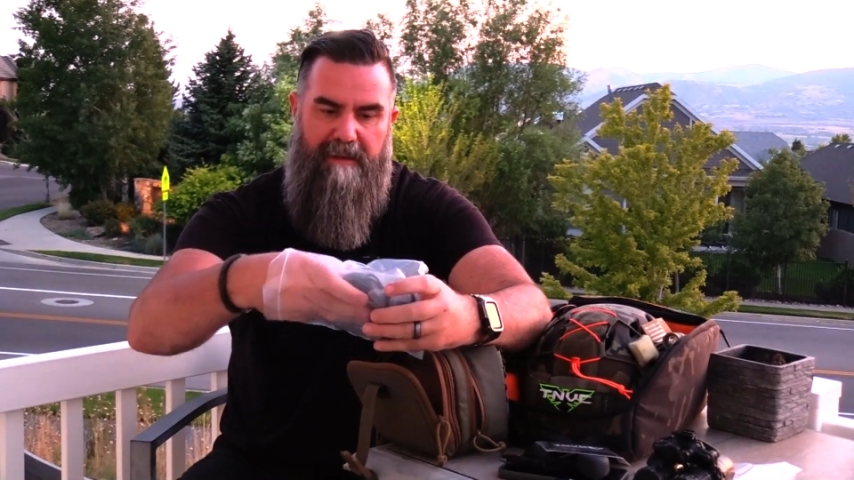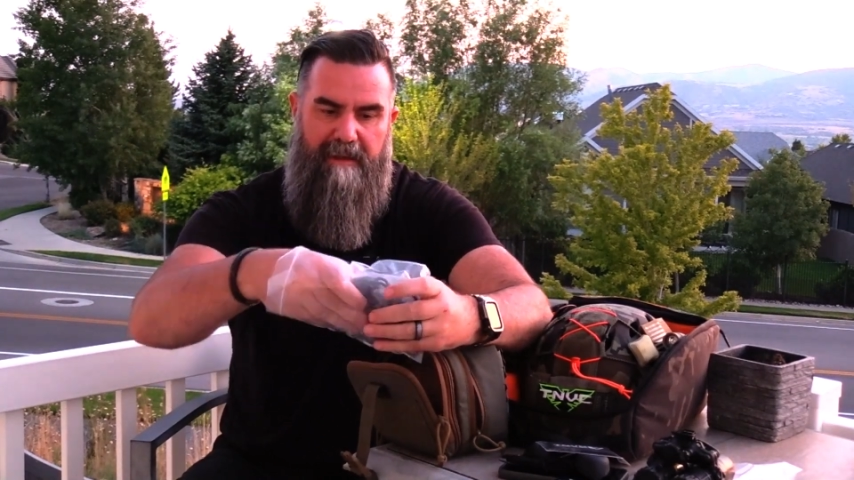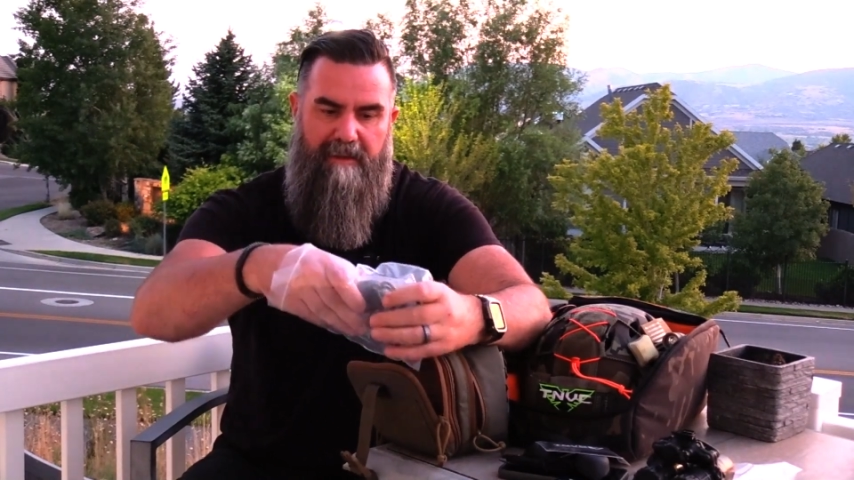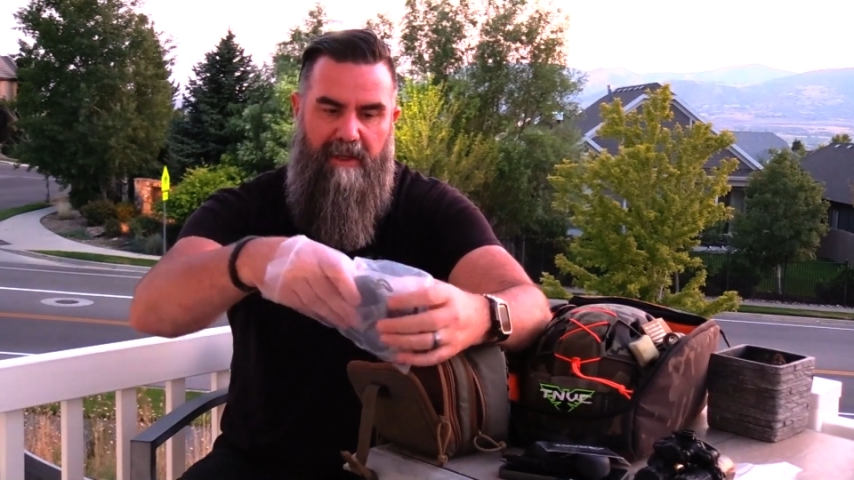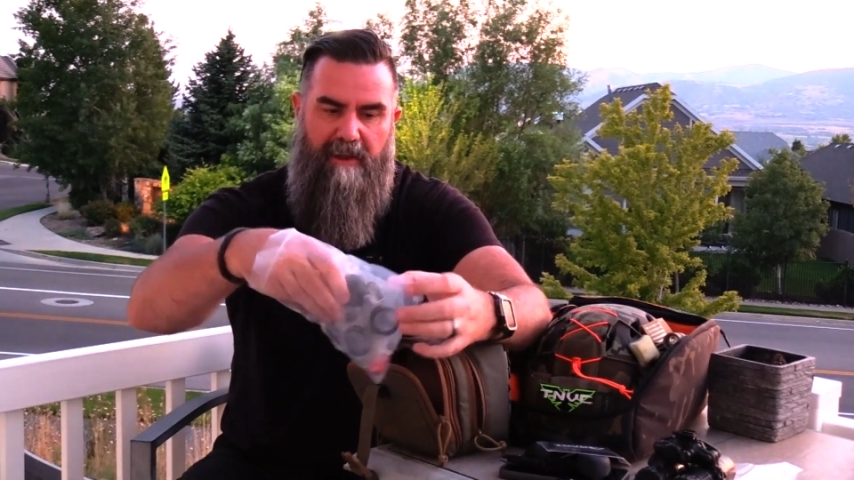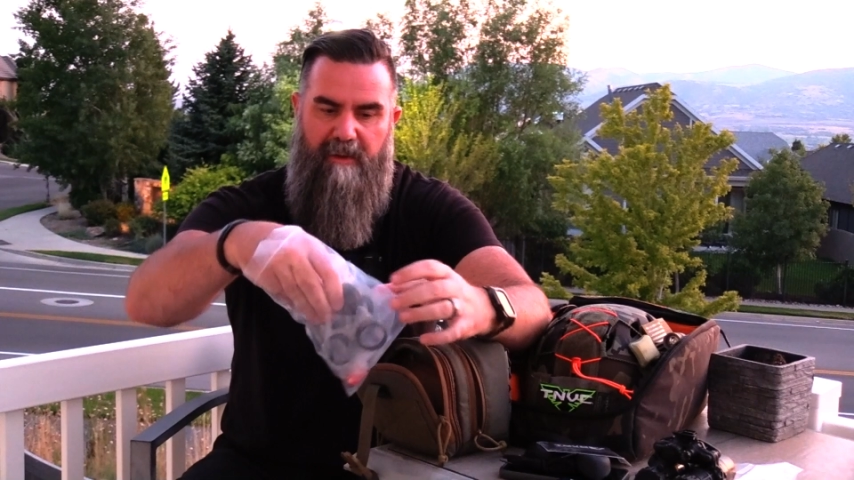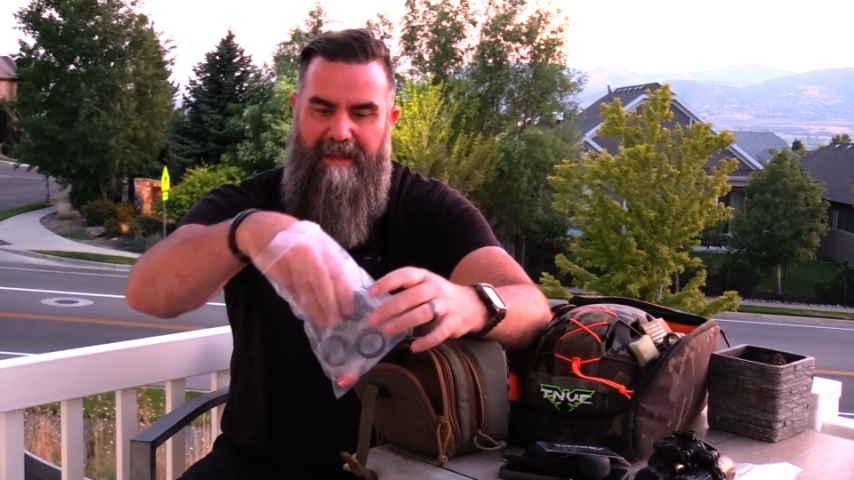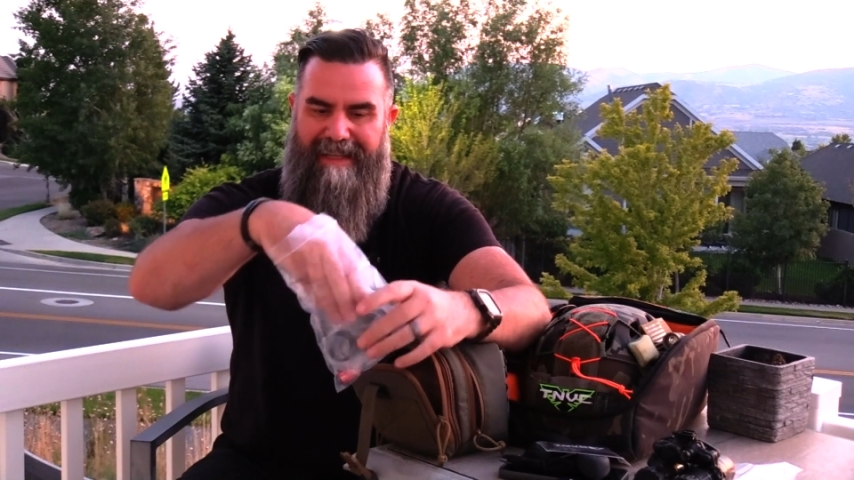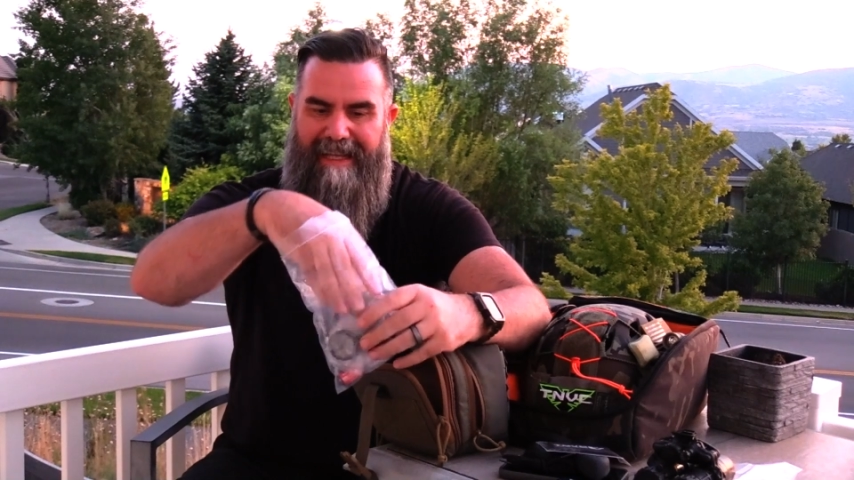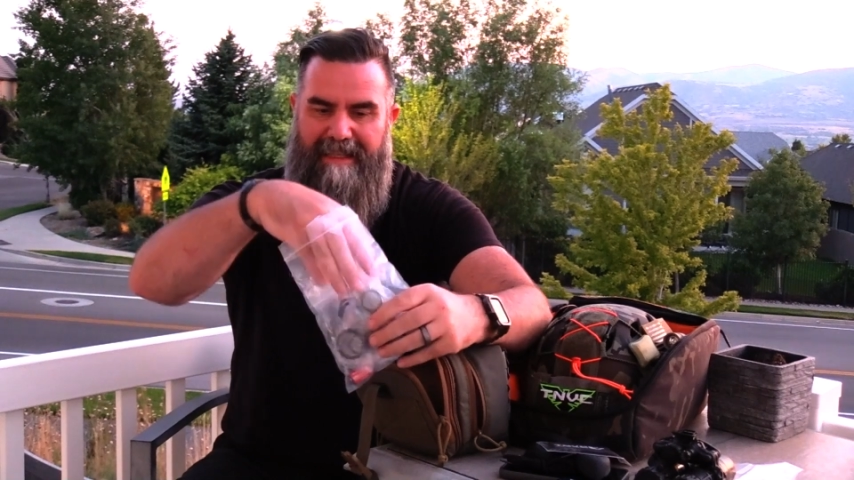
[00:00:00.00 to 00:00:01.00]
There's also a
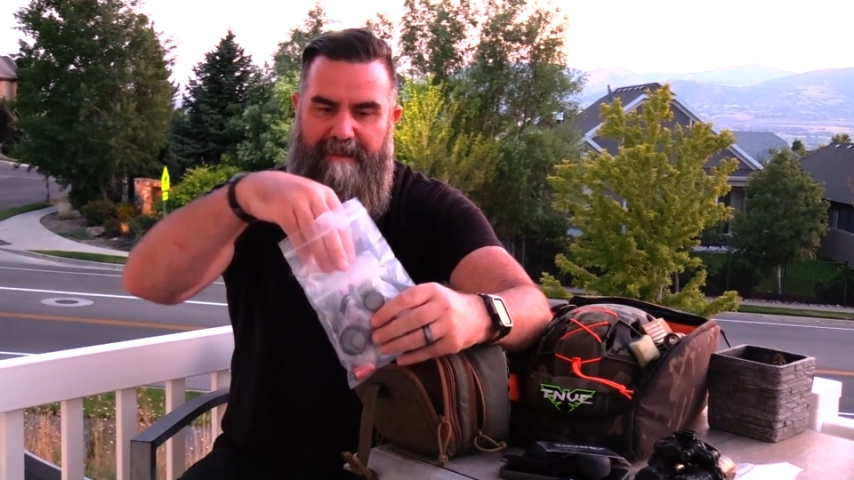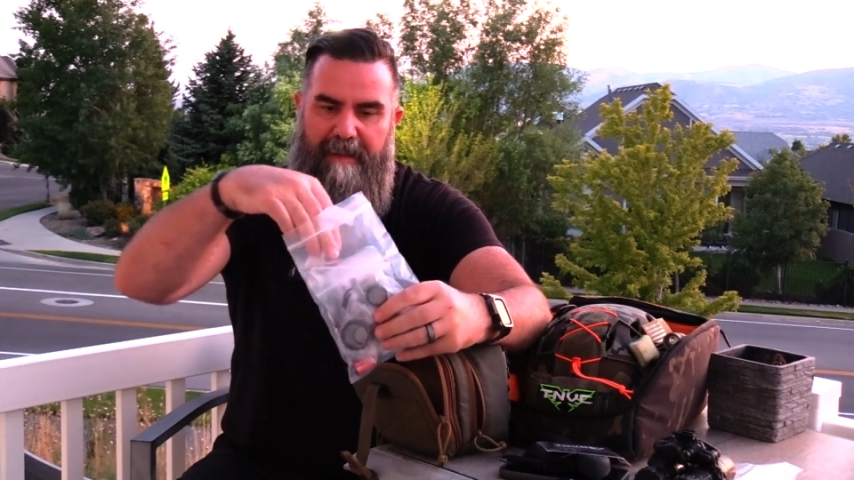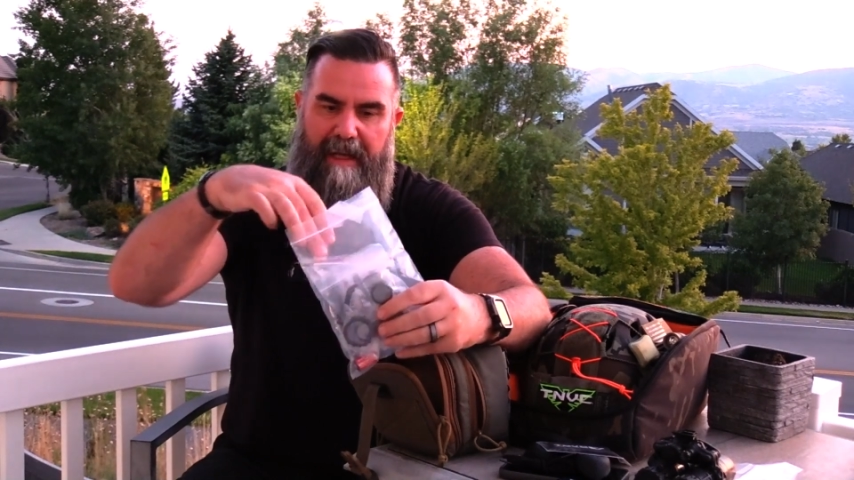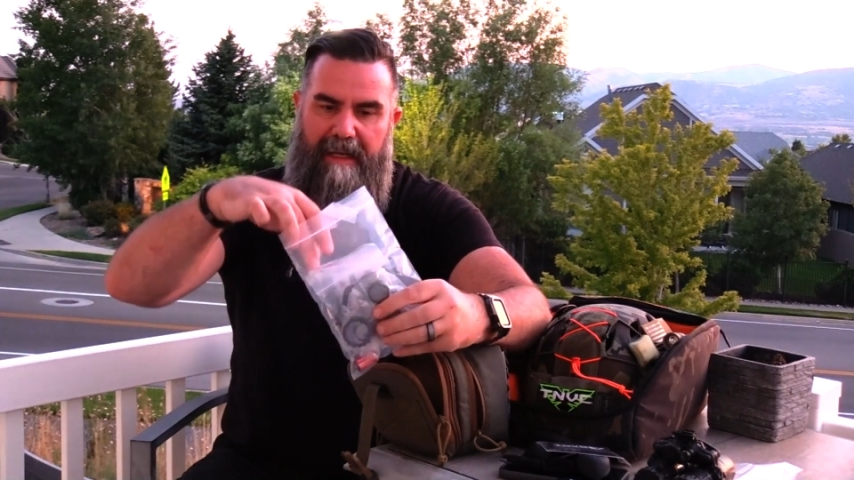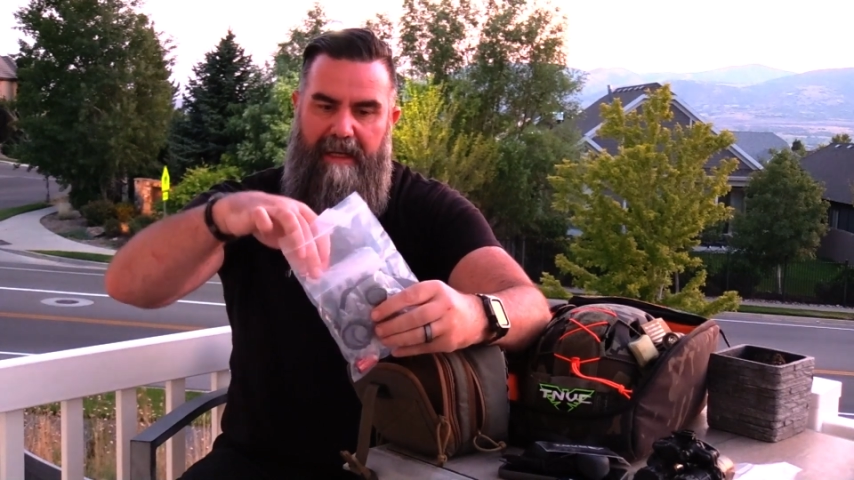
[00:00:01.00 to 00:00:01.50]
lens pen